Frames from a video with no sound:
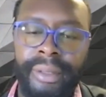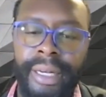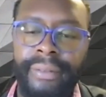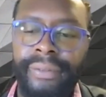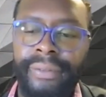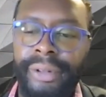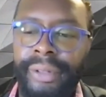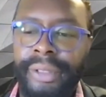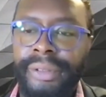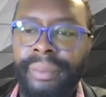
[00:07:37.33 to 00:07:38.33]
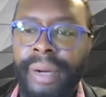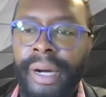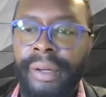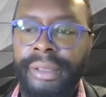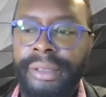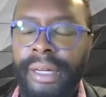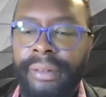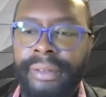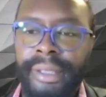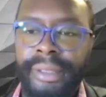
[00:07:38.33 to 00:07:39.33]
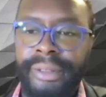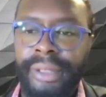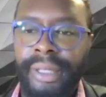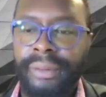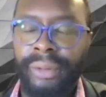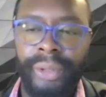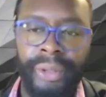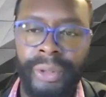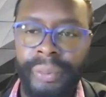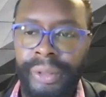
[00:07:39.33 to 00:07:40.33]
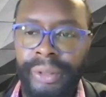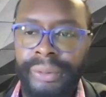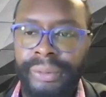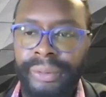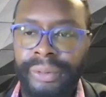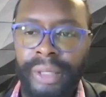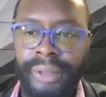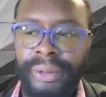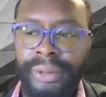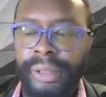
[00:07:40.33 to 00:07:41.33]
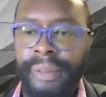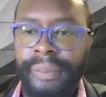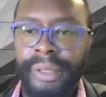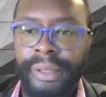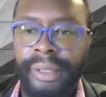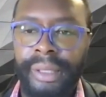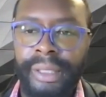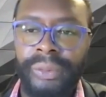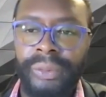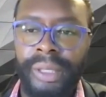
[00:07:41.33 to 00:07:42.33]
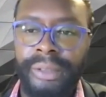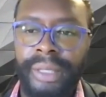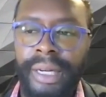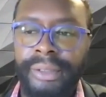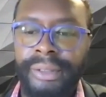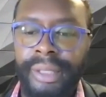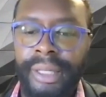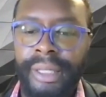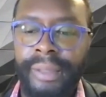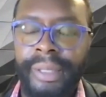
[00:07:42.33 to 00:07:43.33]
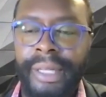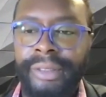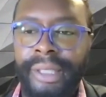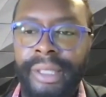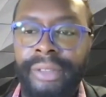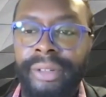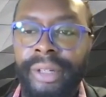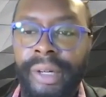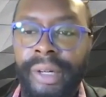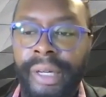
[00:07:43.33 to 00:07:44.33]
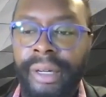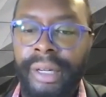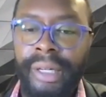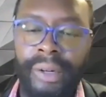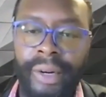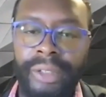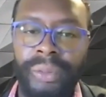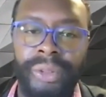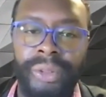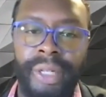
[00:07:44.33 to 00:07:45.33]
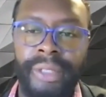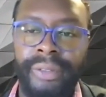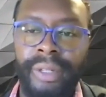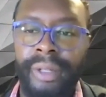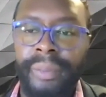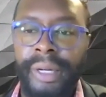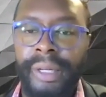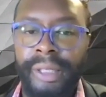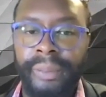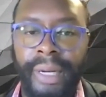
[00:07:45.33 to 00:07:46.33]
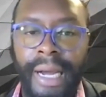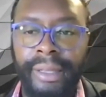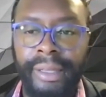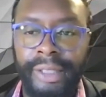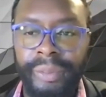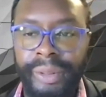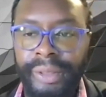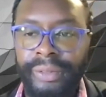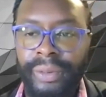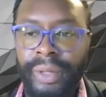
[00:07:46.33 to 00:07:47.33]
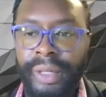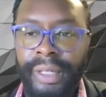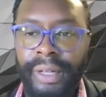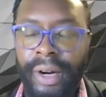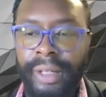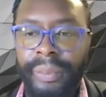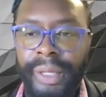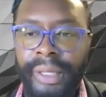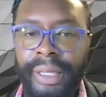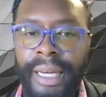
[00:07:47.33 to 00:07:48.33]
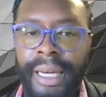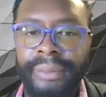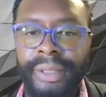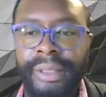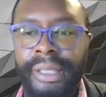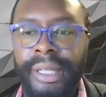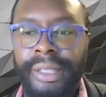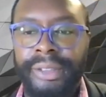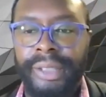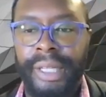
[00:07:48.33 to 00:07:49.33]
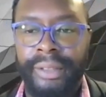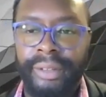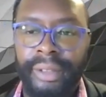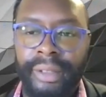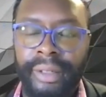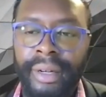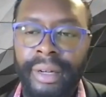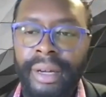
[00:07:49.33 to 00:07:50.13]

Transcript: like further into modern side of things, Roy Cooper, who was also an Olympian as well as now is a PhD in engineering, creates wheelchairs for other Paralympian athletes because for one, he already competed in the games and then he understands the